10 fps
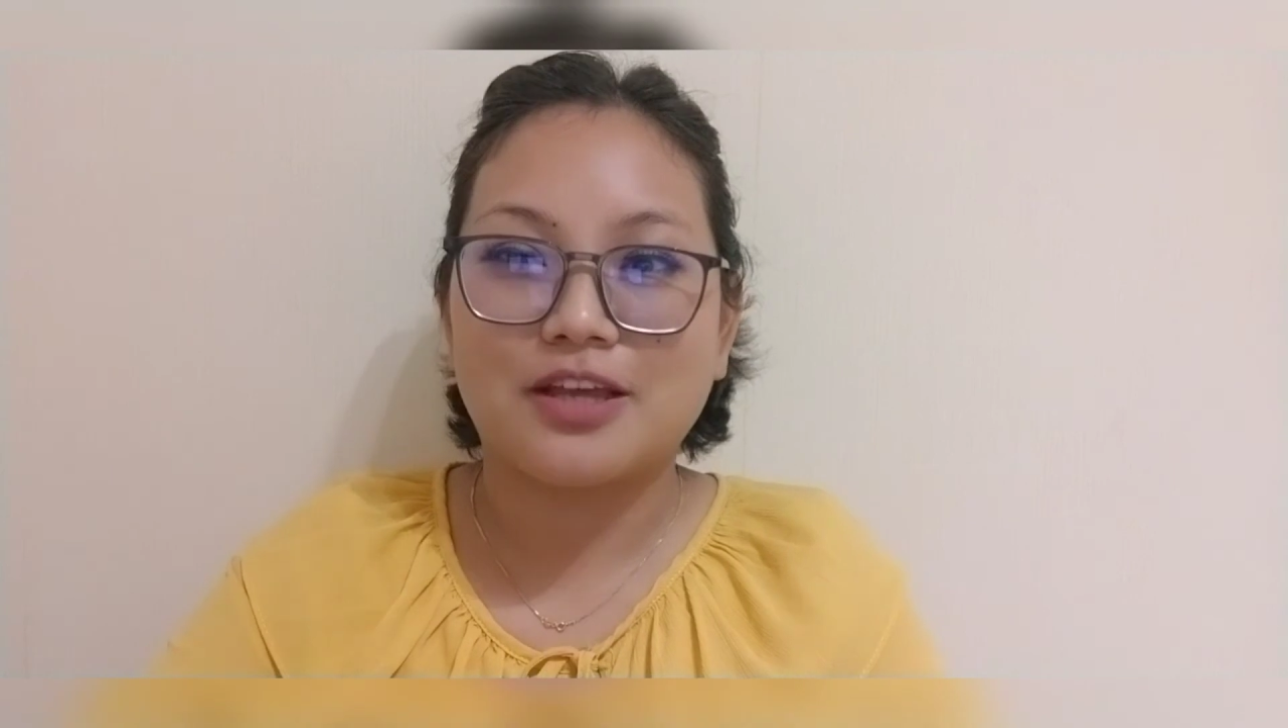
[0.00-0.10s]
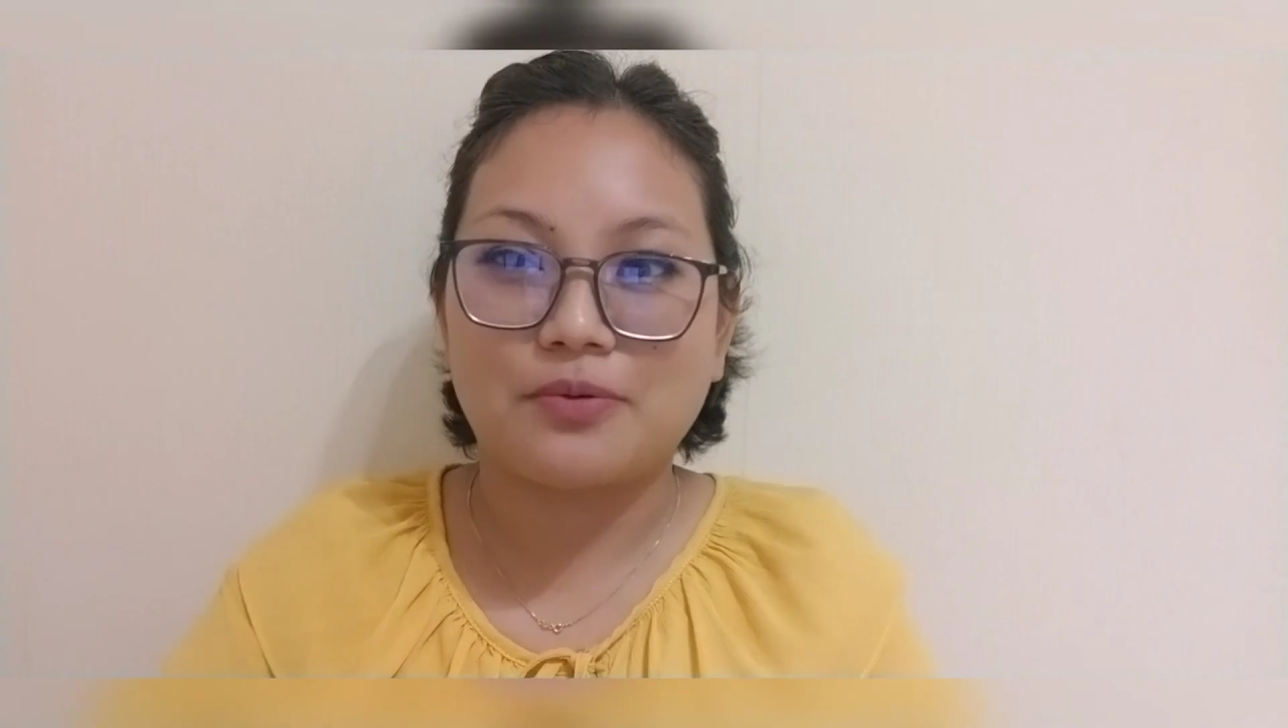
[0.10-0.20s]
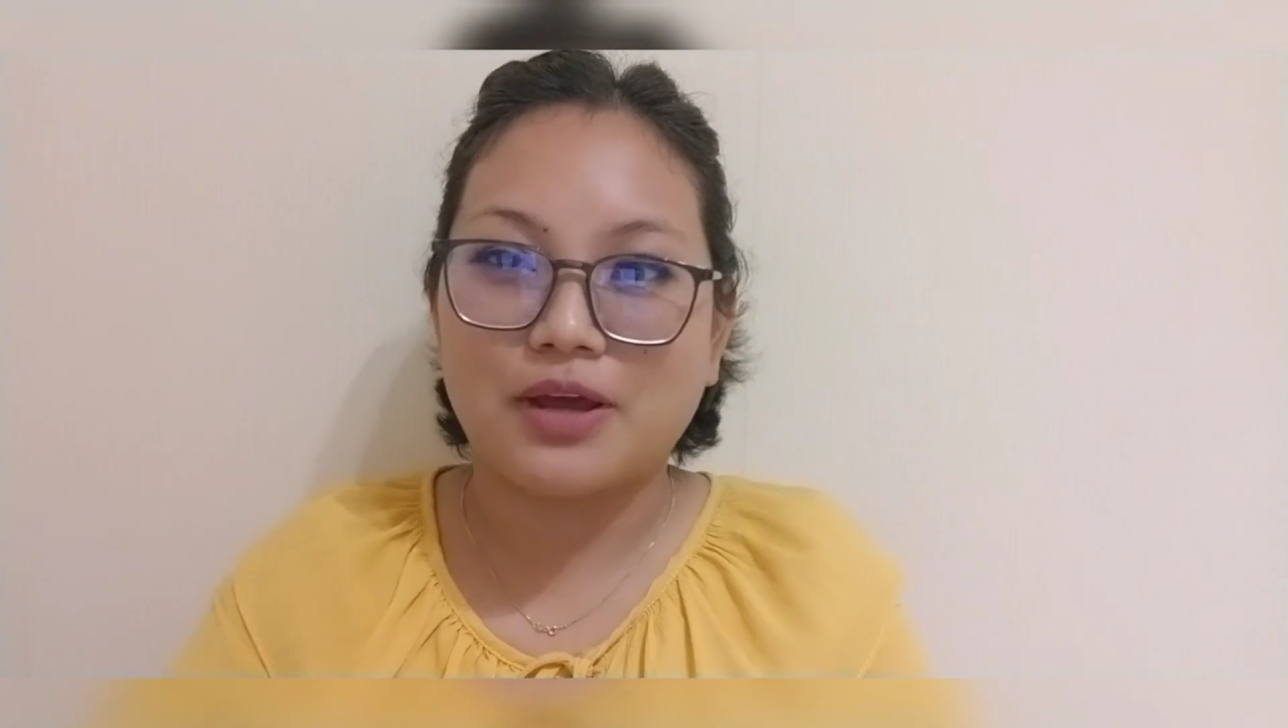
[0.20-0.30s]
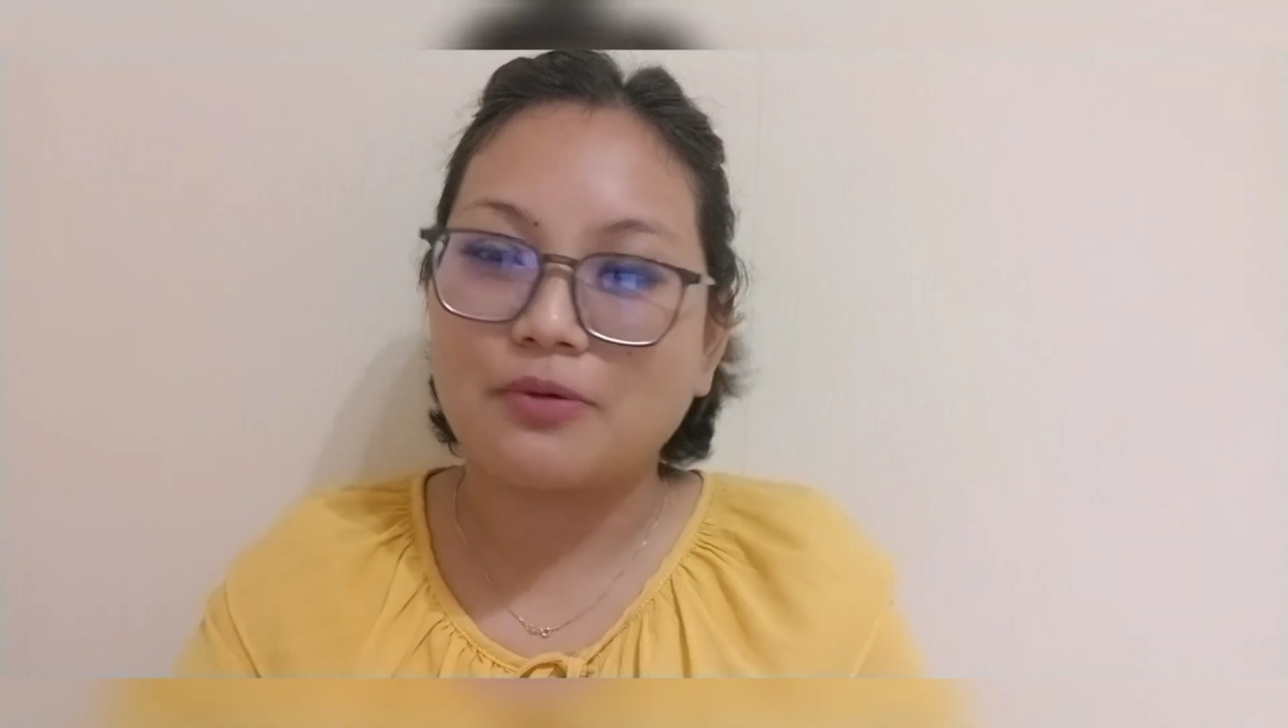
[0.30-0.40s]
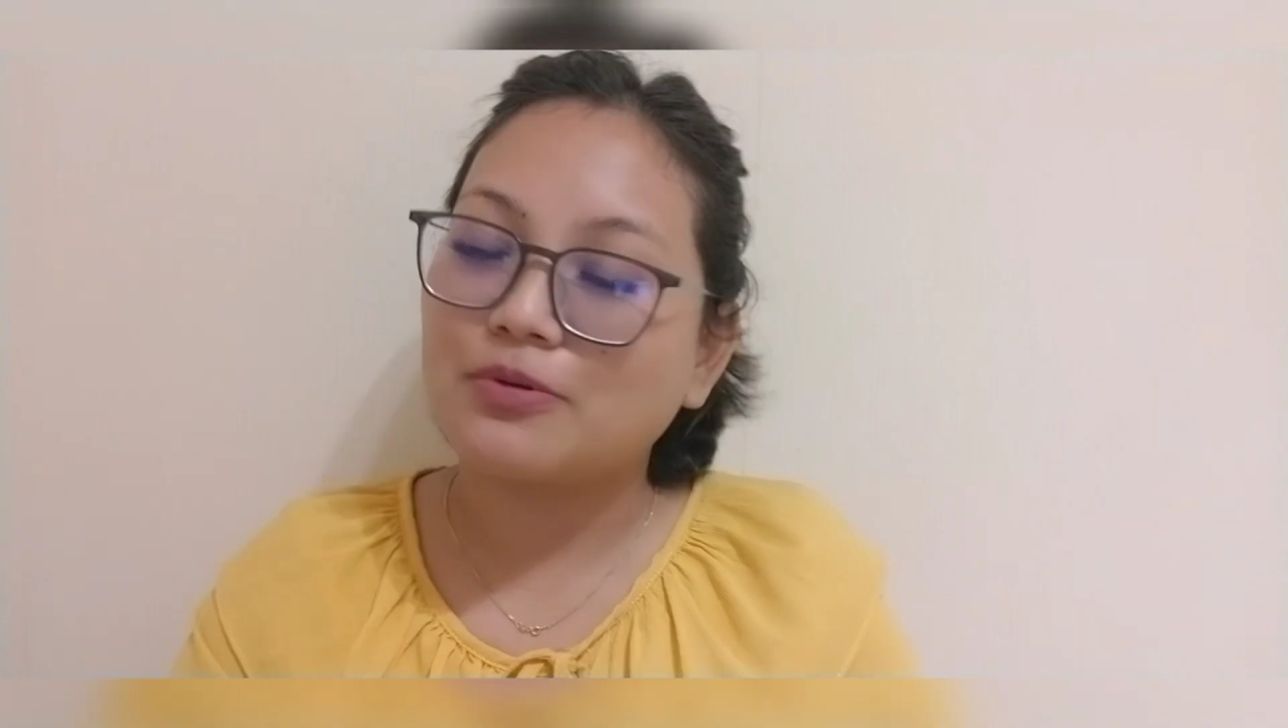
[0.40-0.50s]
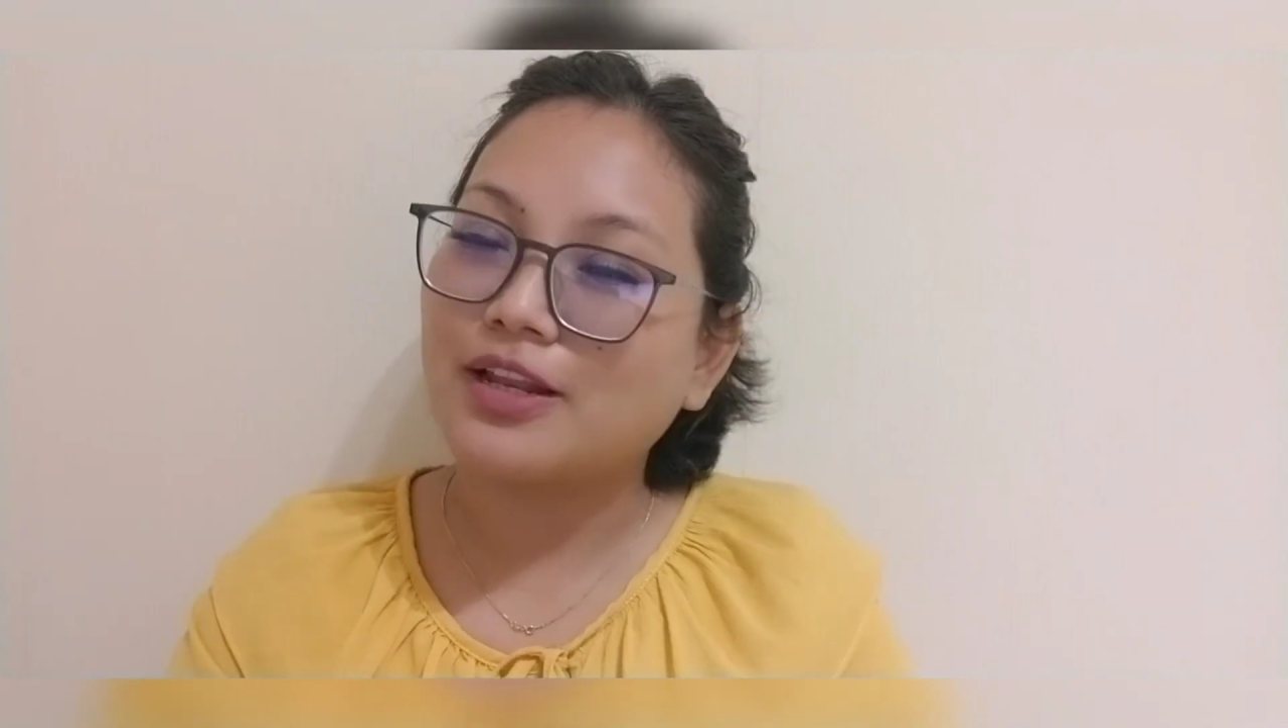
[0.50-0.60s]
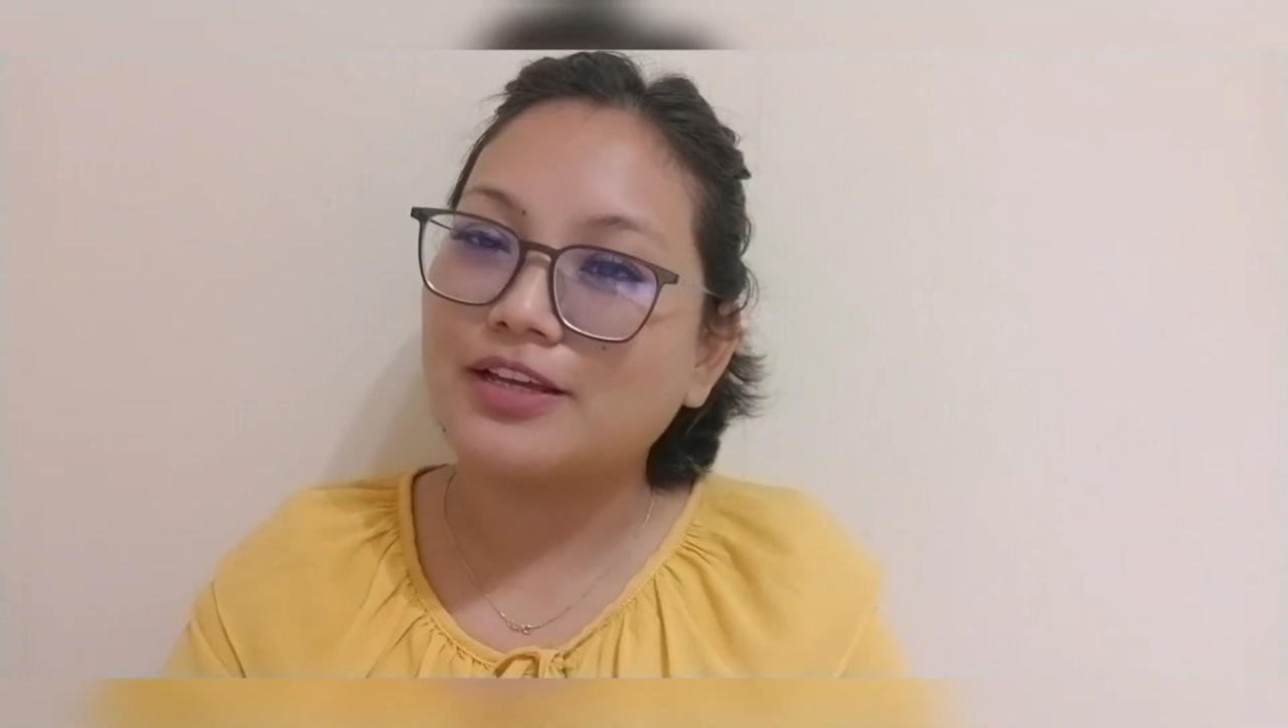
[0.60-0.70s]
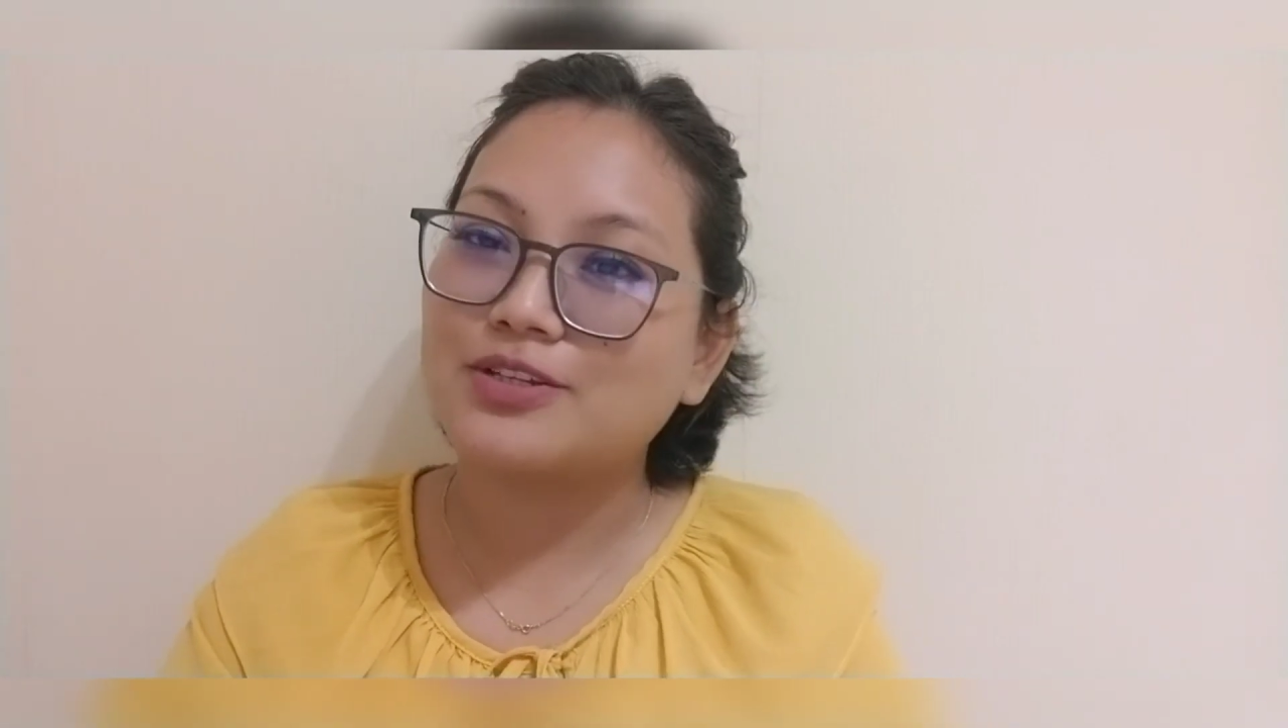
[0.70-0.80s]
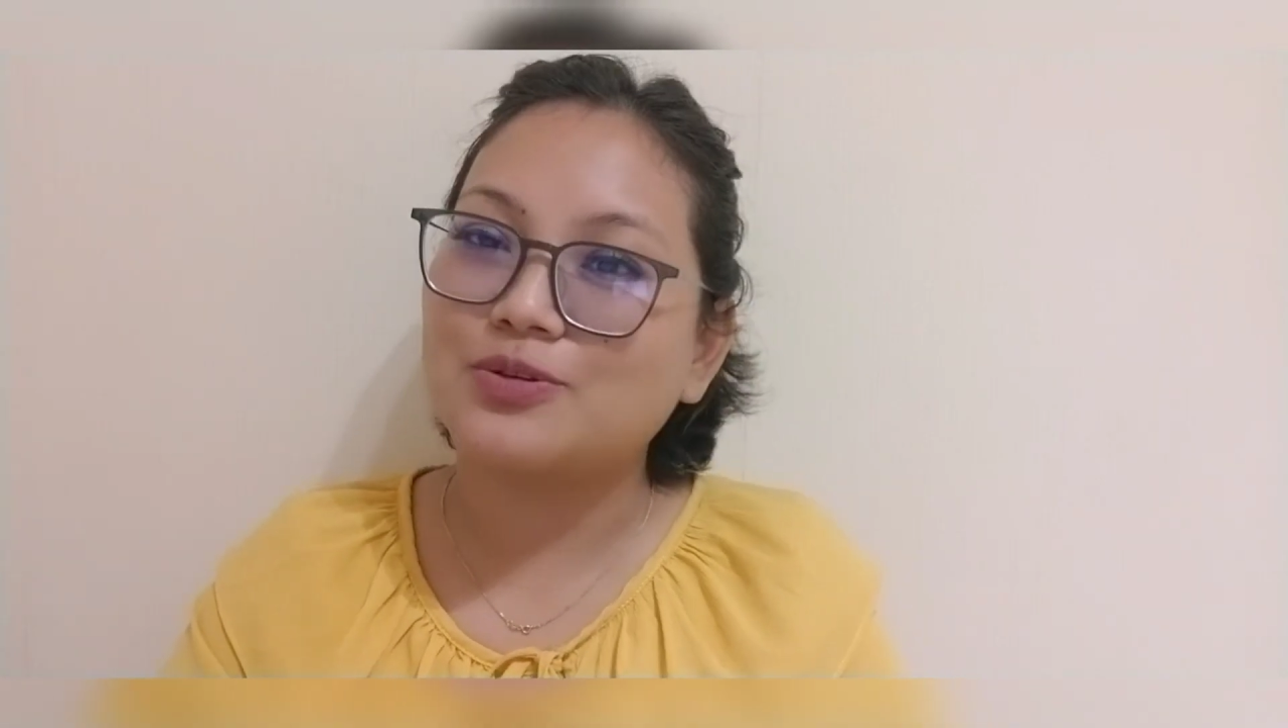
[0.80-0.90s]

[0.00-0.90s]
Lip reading: that I would like